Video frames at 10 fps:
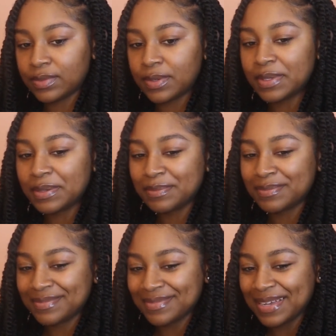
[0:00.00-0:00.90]
I wanna
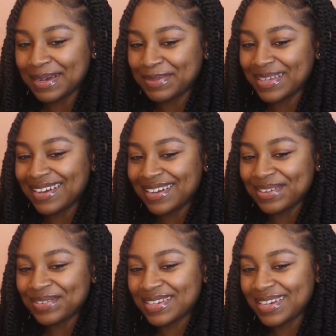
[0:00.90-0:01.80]
not be
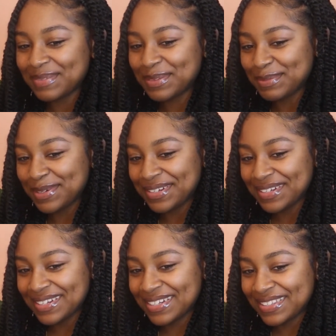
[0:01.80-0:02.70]
ghetto and have the
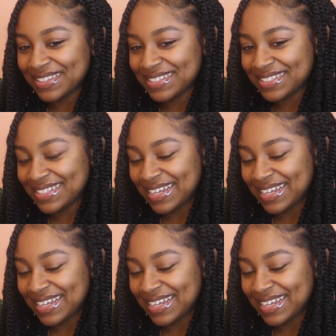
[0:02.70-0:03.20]
mirror in the shot.